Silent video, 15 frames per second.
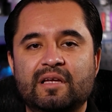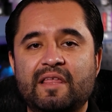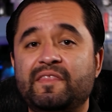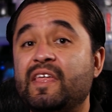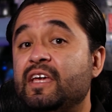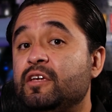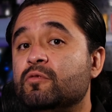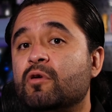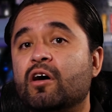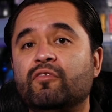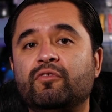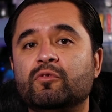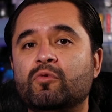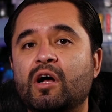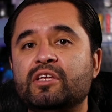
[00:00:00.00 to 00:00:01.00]
Thank you all
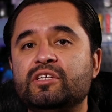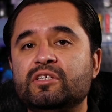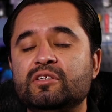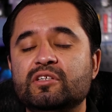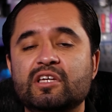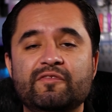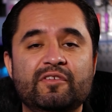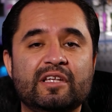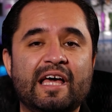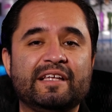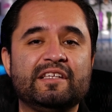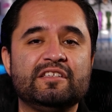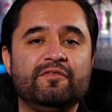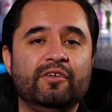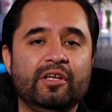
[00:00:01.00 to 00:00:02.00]
for watching. If you like
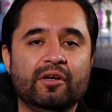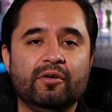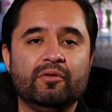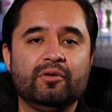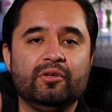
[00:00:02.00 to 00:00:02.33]
this video,